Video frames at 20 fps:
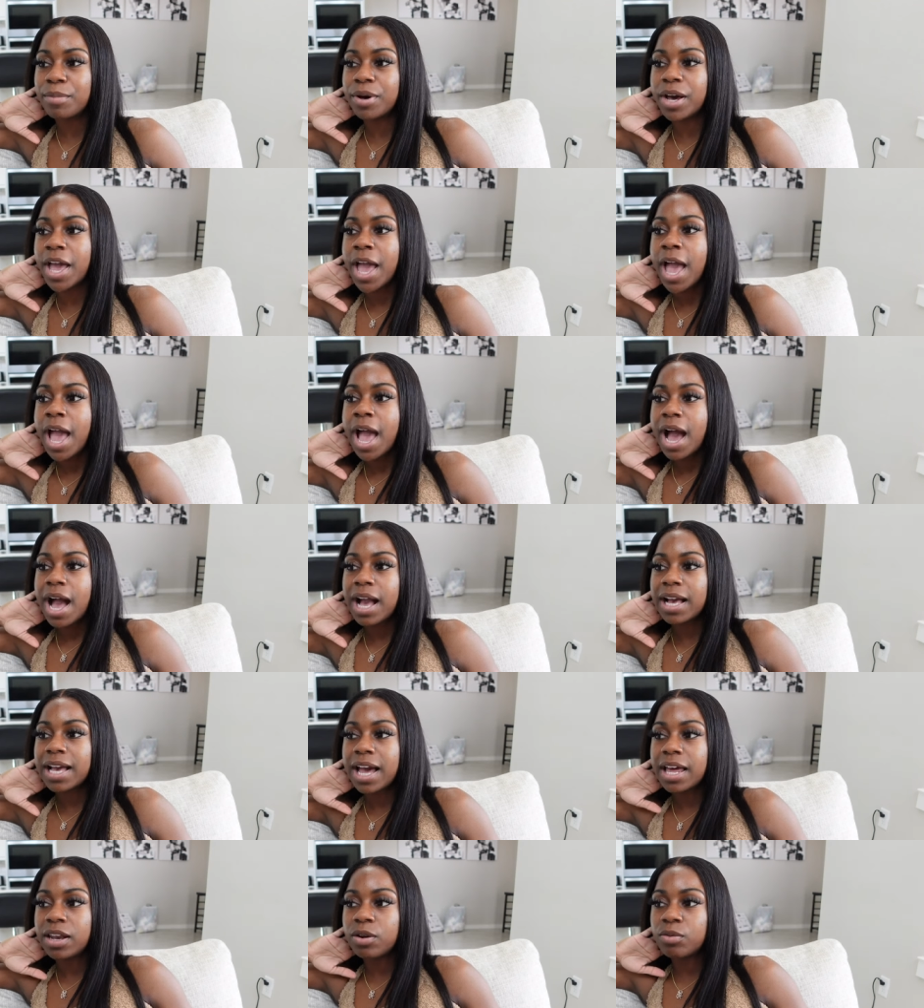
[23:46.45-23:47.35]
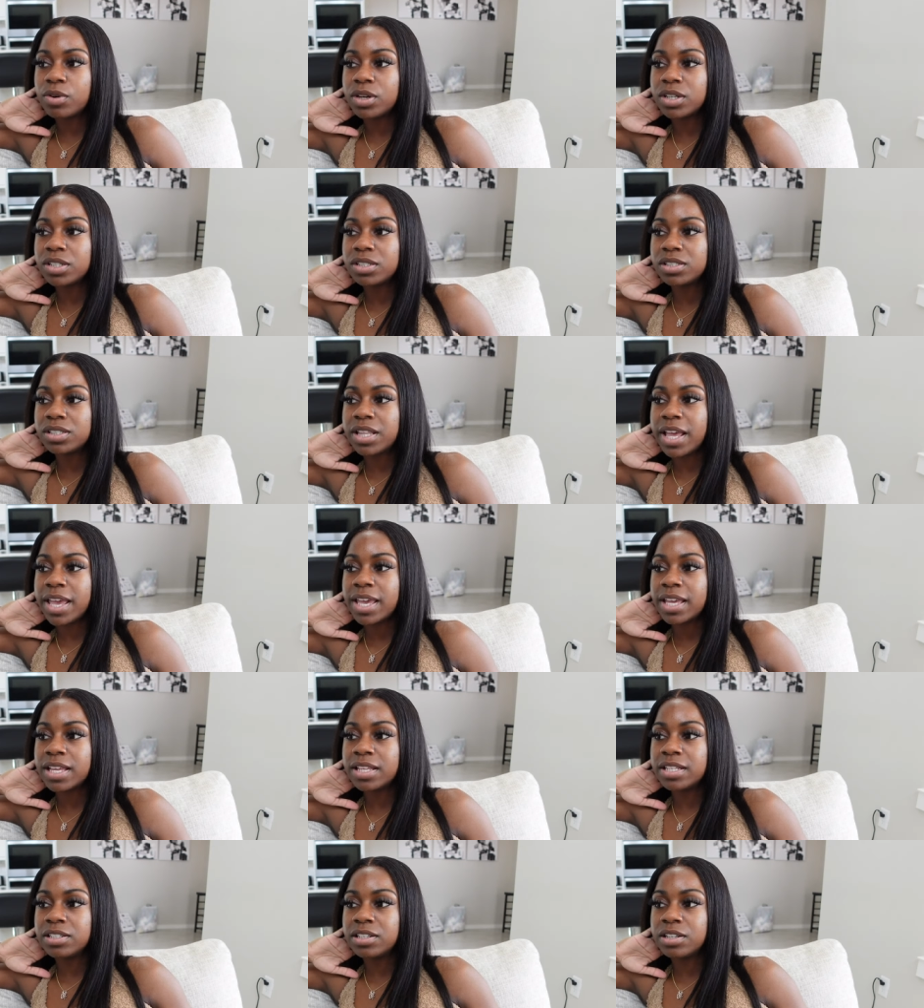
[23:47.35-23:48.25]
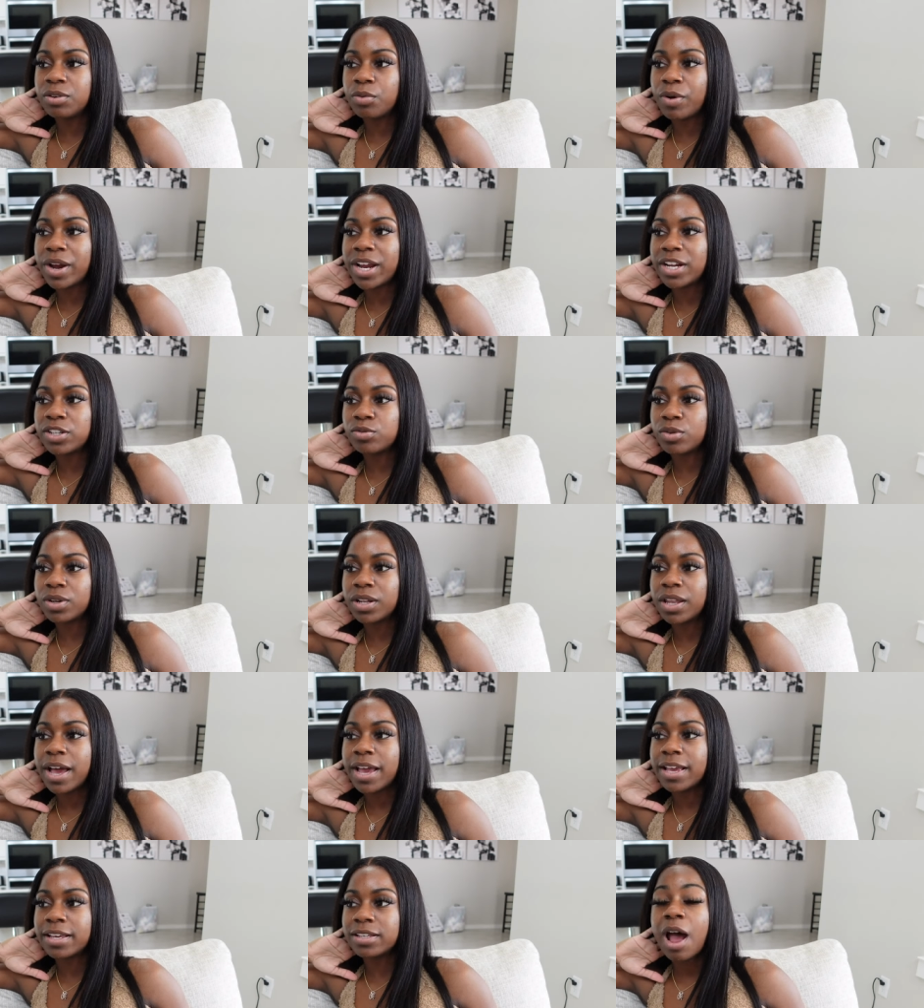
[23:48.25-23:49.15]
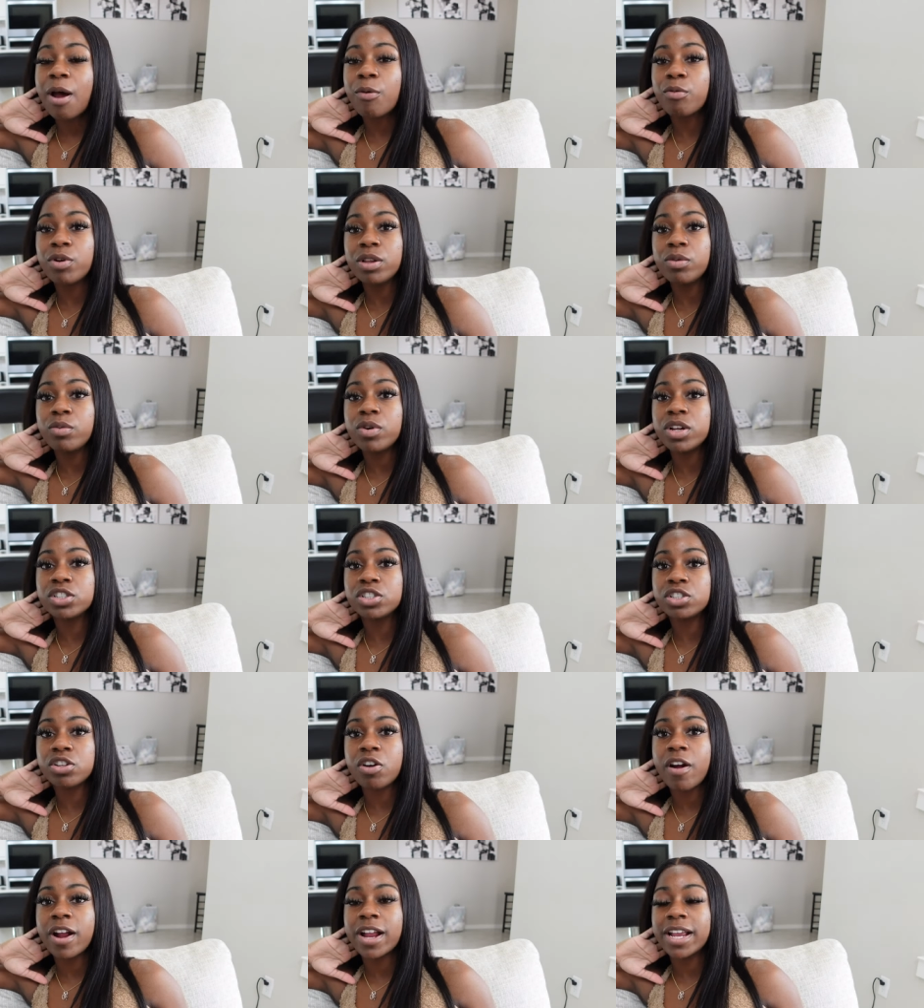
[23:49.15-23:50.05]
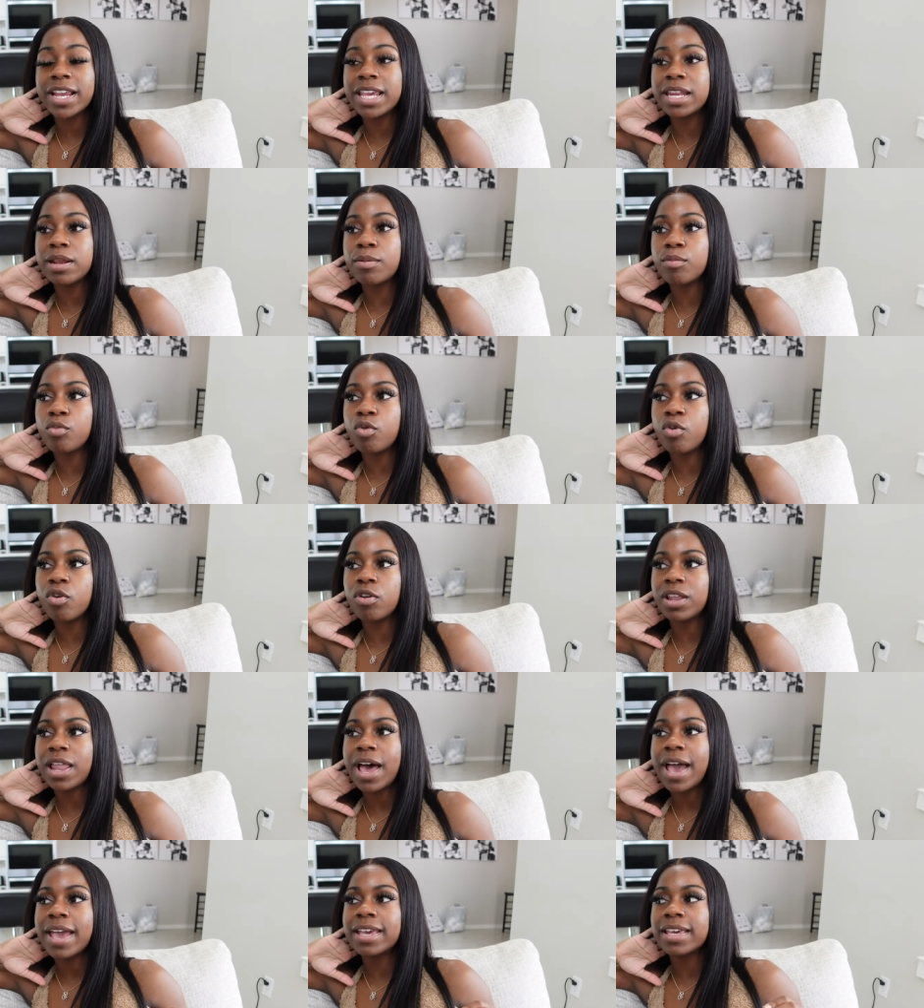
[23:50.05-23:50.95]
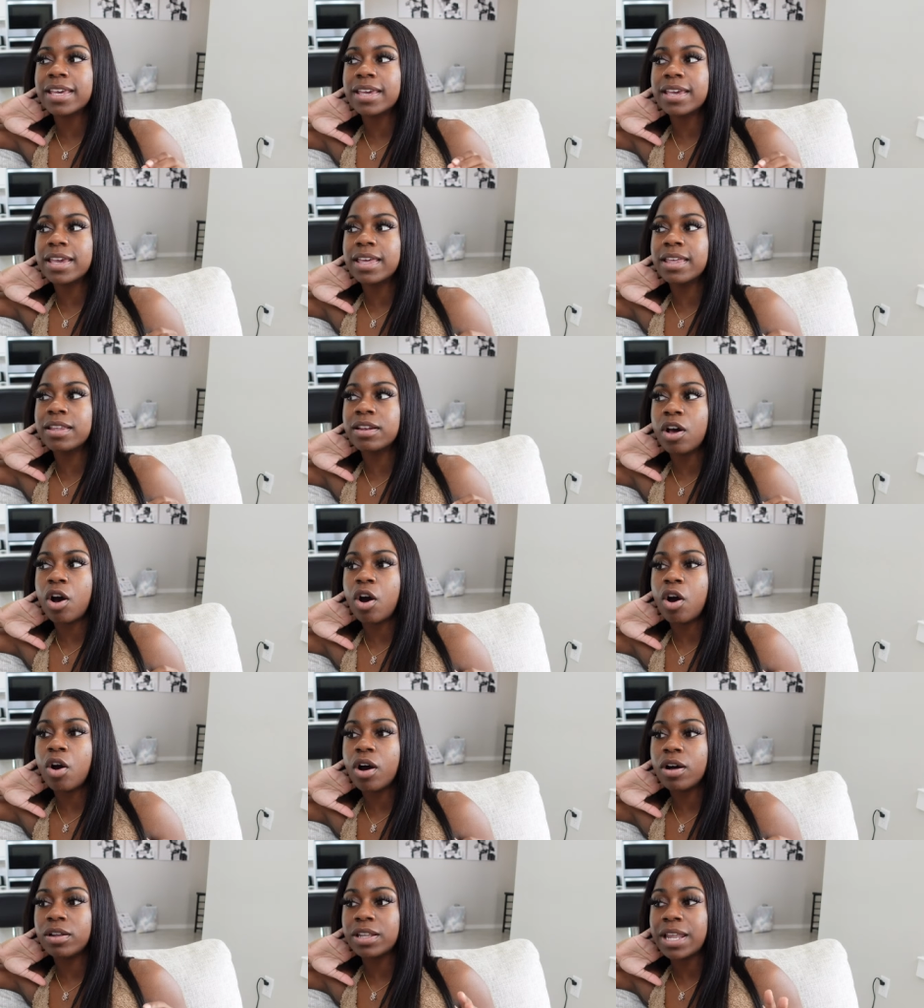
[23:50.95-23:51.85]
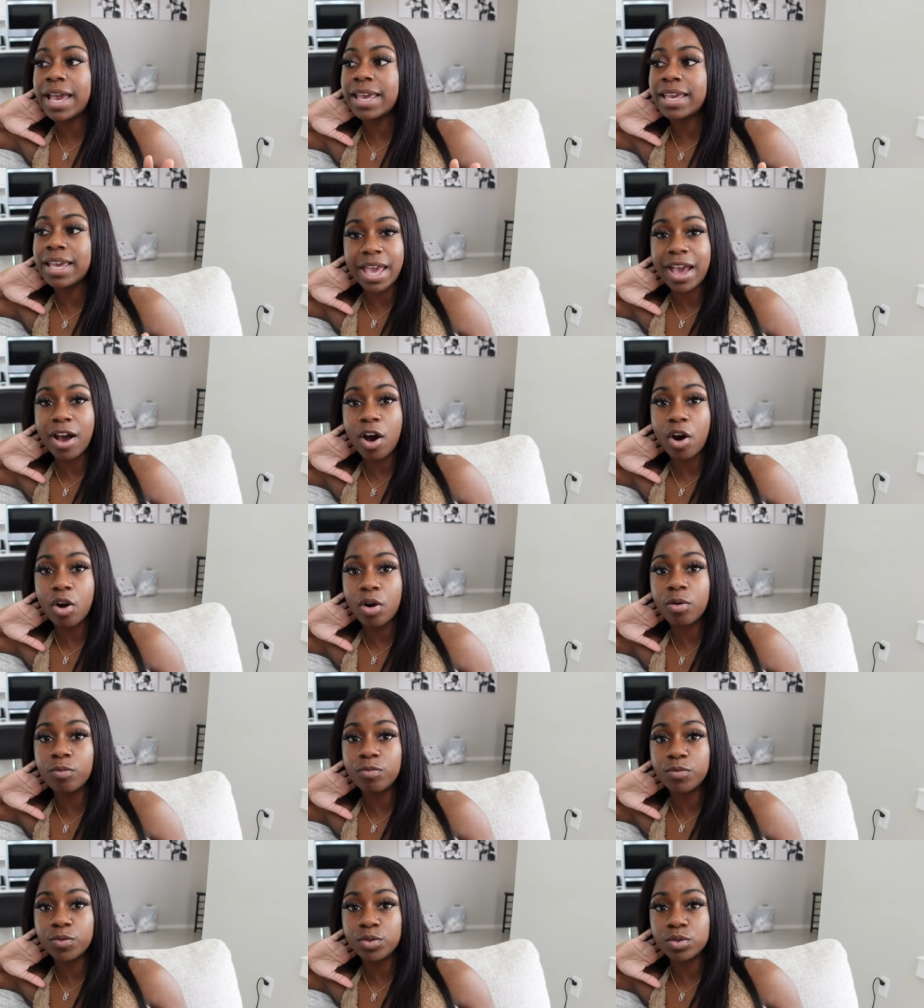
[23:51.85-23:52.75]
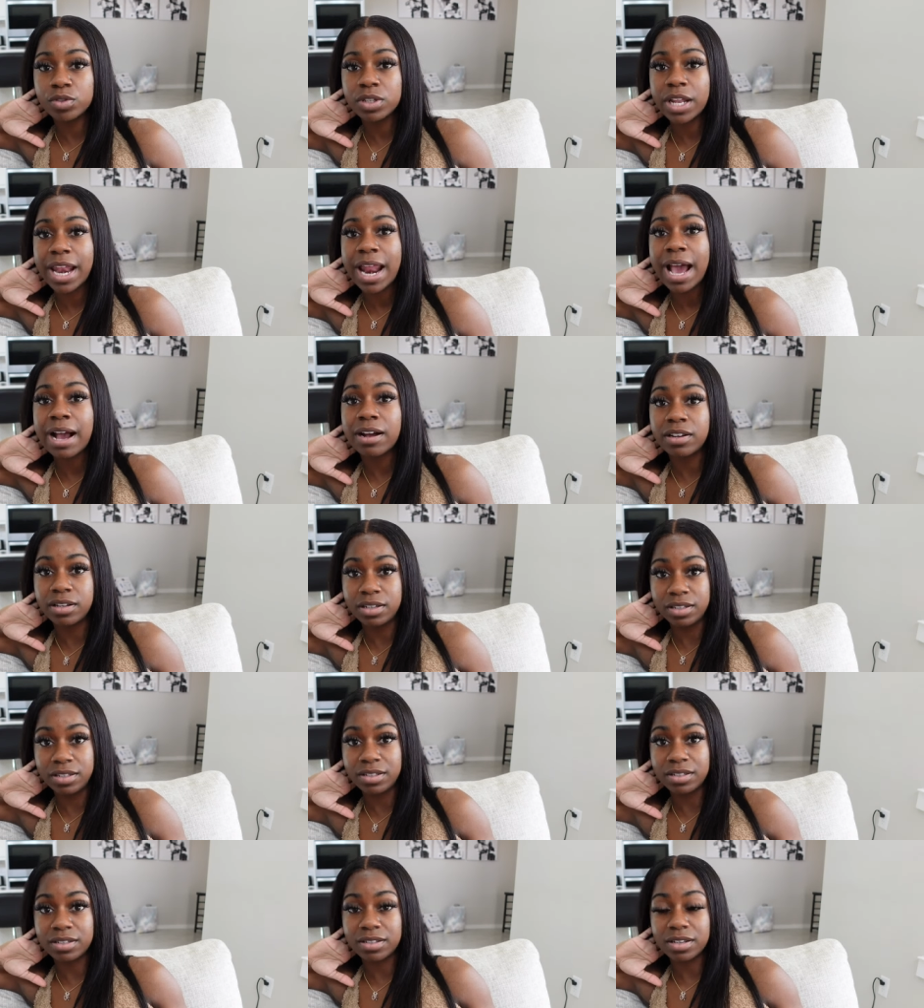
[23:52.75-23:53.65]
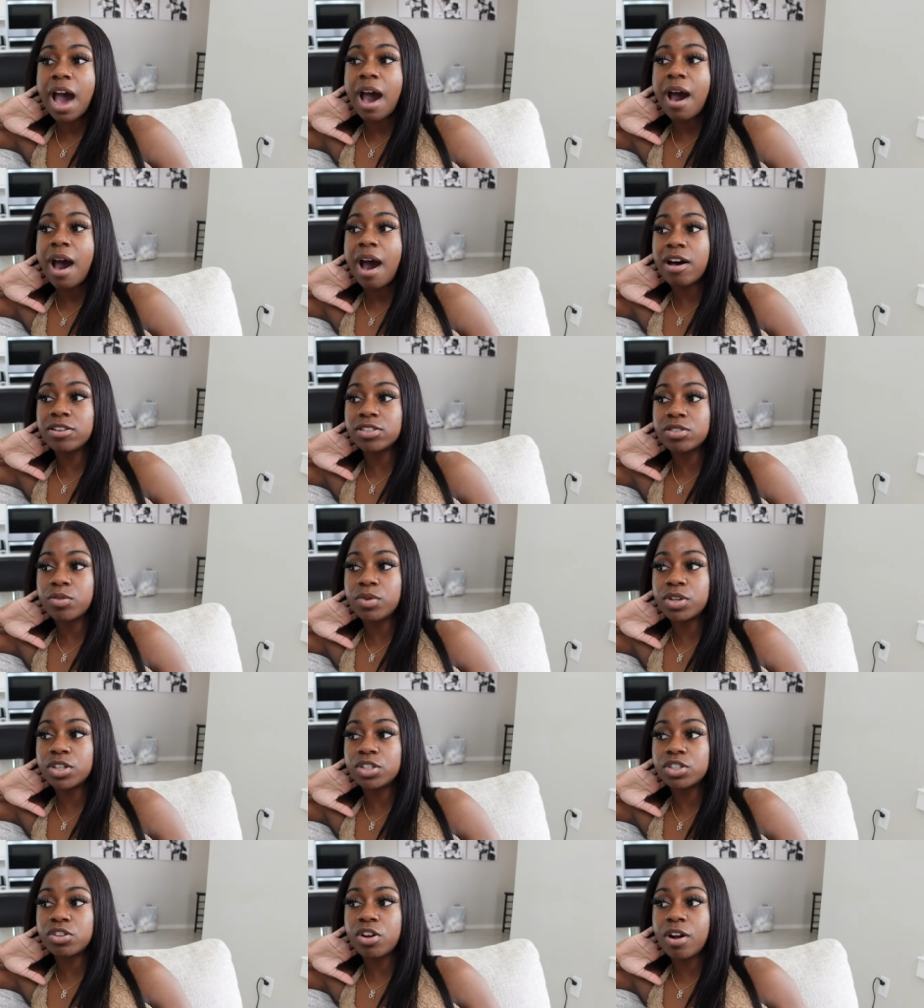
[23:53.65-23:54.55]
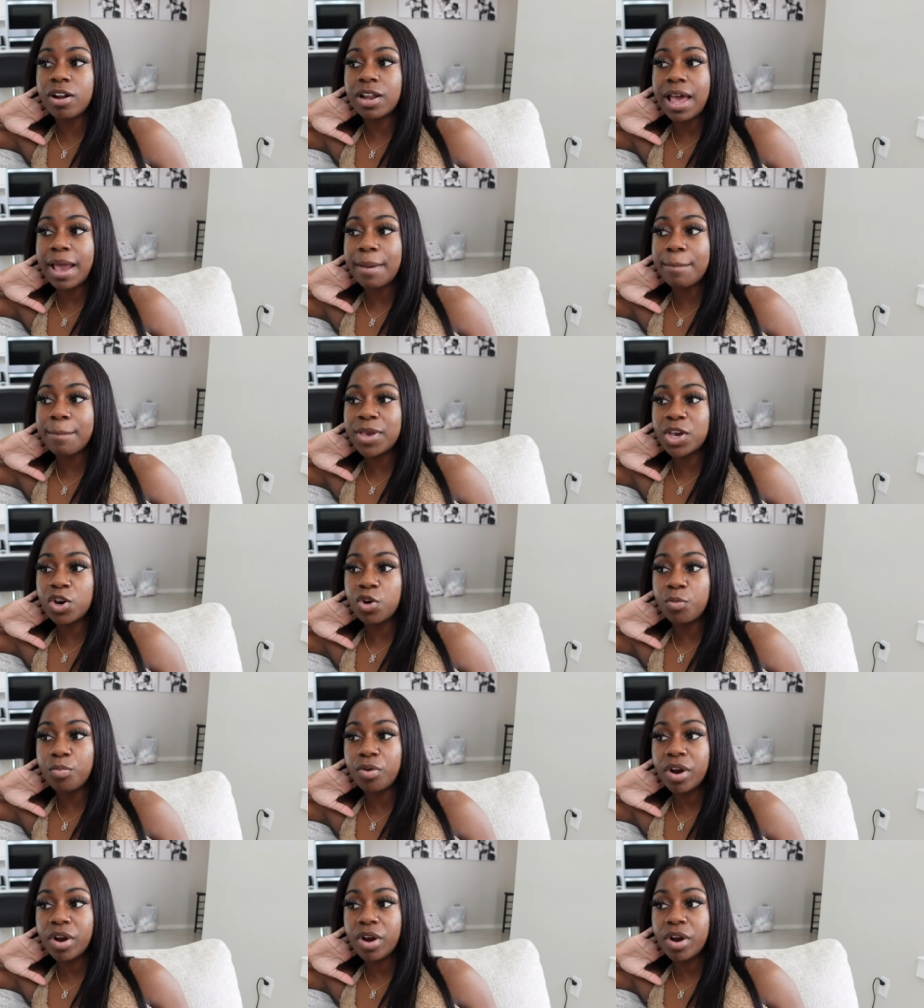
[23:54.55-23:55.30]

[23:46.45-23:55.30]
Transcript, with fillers: But I kind of want to stay in the range where like, I really want to start eating more like in like at home foods that I cook. I also want to start like meal